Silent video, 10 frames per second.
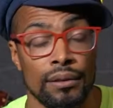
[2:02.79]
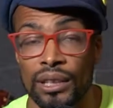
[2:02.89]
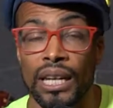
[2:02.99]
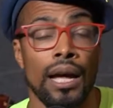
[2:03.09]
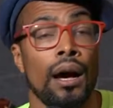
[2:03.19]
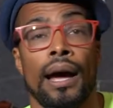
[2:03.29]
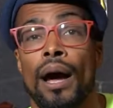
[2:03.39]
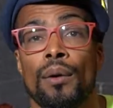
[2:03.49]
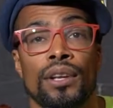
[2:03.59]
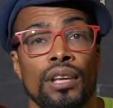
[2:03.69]
Look at
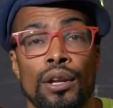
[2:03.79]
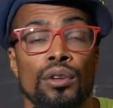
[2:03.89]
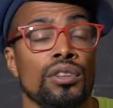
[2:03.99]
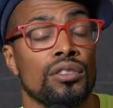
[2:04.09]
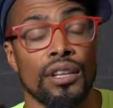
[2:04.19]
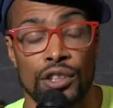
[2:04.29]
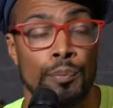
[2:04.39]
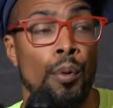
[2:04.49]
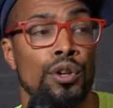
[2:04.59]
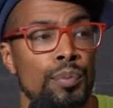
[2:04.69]
how it is. I know it's
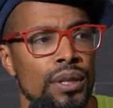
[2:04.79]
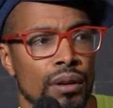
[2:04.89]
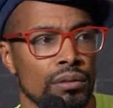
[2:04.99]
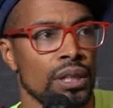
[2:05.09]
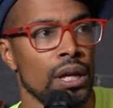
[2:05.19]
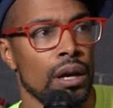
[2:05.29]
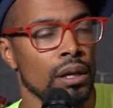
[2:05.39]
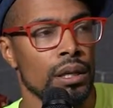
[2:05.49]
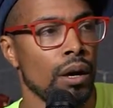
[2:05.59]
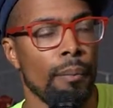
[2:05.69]
sports, but
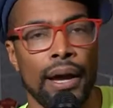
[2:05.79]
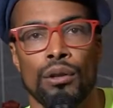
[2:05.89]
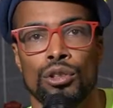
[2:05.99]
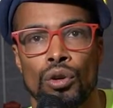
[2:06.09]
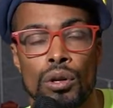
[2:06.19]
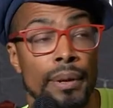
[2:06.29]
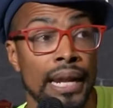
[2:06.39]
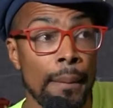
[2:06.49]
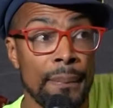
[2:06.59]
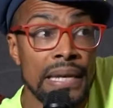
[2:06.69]
Michael Jordan may
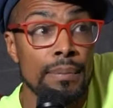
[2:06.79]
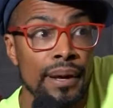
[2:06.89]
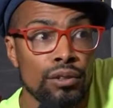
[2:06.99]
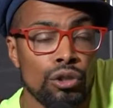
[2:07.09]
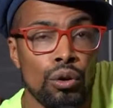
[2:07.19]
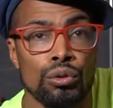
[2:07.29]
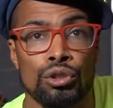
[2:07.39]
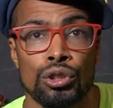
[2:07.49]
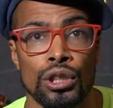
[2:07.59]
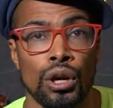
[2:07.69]
not be the best
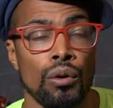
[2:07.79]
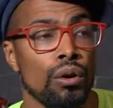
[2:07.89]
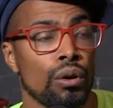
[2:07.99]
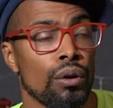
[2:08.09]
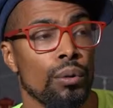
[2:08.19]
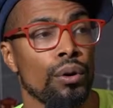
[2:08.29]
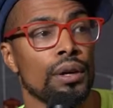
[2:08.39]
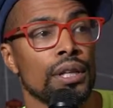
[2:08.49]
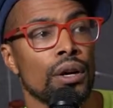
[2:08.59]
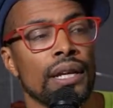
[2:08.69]
coach, or
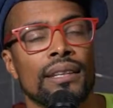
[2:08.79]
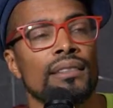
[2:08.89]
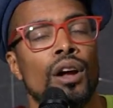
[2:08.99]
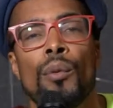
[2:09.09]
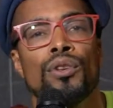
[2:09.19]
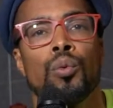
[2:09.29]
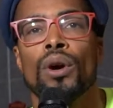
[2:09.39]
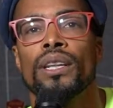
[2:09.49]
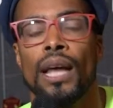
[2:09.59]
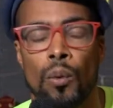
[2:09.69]
it doesn't always
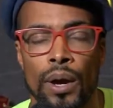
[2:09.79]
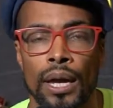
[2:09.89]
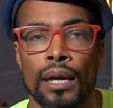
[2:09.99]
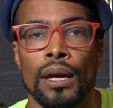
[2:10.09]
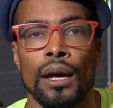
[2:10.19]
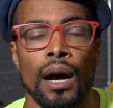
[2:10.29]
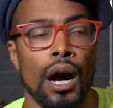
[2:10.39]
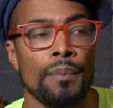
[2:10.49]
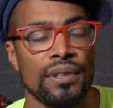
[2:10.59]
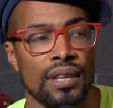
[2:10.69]
work that way.
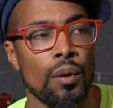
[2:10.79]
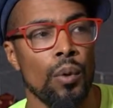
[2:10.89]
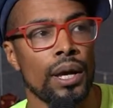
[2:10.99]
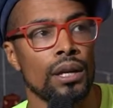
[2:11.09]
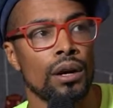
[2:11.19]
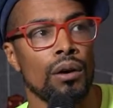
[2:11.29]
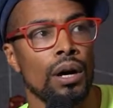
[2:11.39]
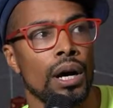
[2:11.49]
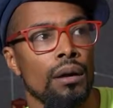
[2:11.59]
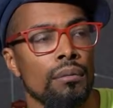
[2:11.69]
The same way,
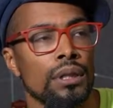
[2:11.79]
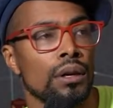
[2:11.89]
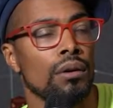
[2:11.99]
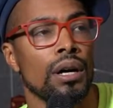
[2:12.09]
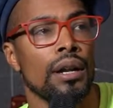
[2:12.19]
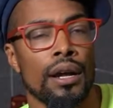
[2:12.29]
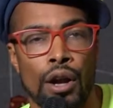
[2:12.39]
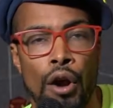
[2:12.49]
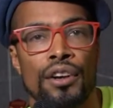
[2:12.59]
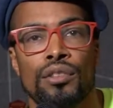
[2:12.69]
an
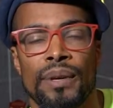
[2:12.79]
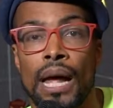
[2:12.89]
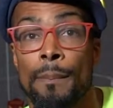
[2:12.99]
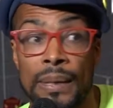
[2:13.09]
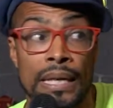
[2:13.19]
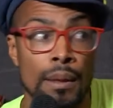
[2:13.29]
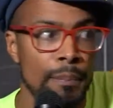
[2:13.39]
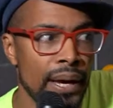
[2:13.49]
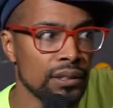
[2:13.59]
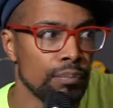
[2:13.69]
artist may not be the
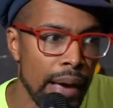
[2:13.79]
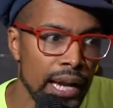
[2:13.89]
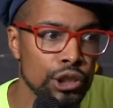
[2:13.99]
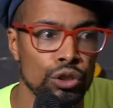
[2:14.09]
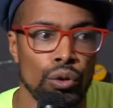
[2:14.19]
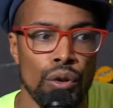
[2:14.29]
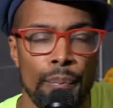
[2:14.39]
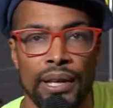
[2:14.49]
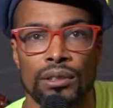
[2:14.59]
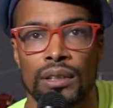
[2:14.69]
best manager or the
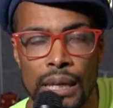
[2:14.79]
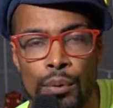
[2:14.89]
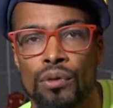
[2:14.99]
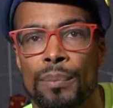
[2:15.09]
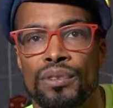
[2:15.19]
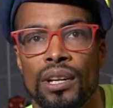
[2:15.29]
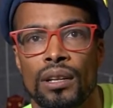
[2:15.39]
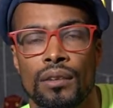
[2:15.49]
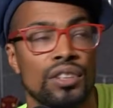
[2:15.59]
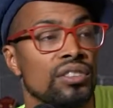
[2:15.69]
best label
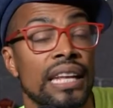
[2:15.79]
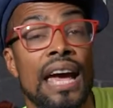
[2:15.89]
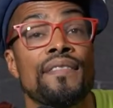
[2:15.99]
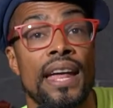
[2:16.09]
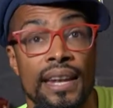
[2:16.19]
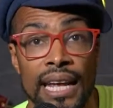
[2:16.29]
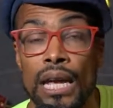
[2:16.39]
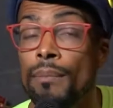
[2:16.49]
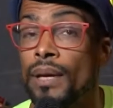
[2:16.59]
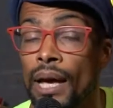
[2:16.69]
representative. Just they have that
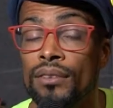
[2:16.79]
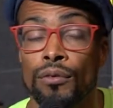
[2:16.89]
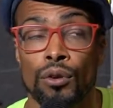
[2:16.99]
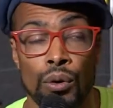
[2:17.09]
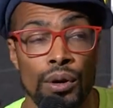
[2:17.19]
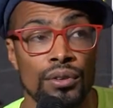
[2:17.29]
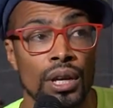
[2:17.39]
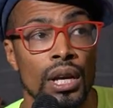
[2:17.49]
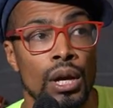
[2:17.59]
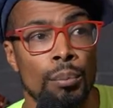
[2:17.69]
name, yes, of course,
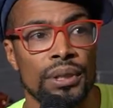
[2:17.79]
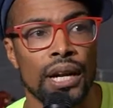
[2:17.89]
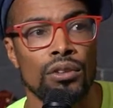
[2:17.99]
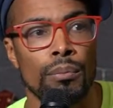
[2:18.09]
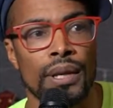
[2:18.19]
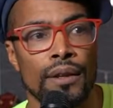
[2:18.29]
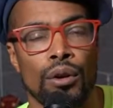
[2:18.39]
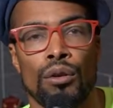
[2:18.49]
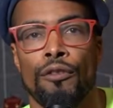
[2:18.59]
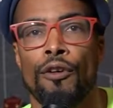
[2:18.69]
but that doesn't mean they're
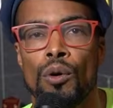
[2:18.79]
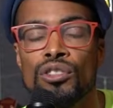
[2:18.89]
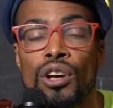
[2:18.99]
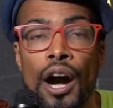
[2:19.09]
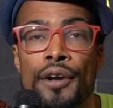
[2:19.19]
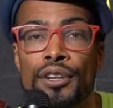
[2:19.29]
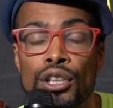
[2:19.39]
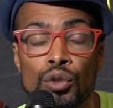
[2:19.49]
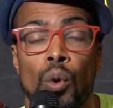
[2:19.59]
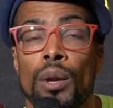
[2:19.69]
going to focus
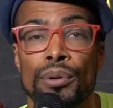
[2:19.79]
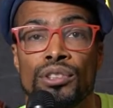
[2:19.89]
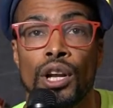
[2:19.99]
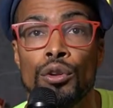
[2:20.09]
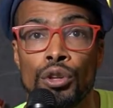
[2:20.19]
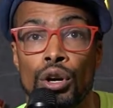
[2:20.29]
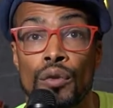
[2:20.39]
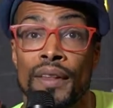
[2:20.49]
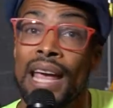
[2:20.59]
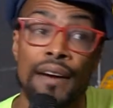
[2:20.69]
120% on your
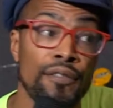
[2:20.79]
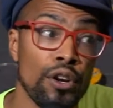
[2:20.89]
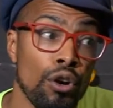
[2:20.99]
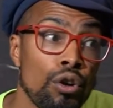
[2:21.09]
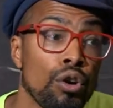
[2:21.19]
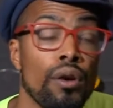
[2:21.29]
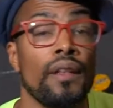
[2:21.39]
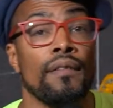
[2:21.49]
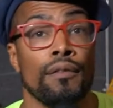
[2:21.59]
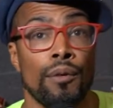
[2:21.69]
career. They have their own career
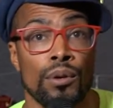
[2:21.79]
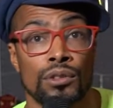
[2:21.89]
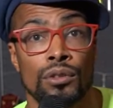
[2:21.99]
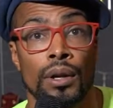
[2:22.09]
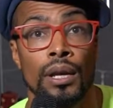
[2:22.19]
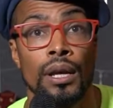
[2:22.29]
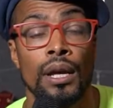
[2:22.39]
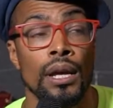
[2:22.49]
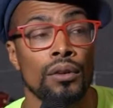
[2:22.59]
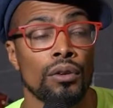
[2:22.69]
they have to focus on.
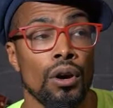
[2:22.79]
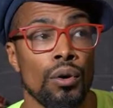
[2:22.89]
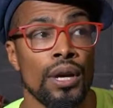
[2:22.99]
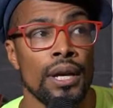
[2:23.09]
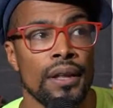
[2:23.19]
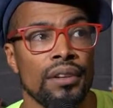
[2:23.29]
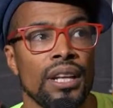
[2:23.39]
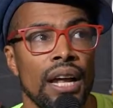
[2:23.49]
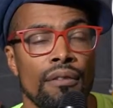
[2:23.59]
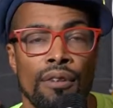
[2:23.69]
So there's a
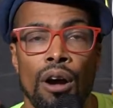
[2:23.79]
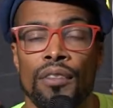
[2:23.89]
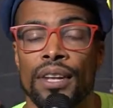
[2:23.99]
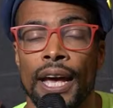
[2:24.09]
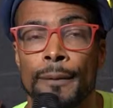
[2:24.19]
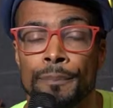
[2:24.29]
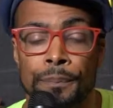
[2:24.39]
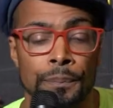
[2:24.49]
lot involved in that.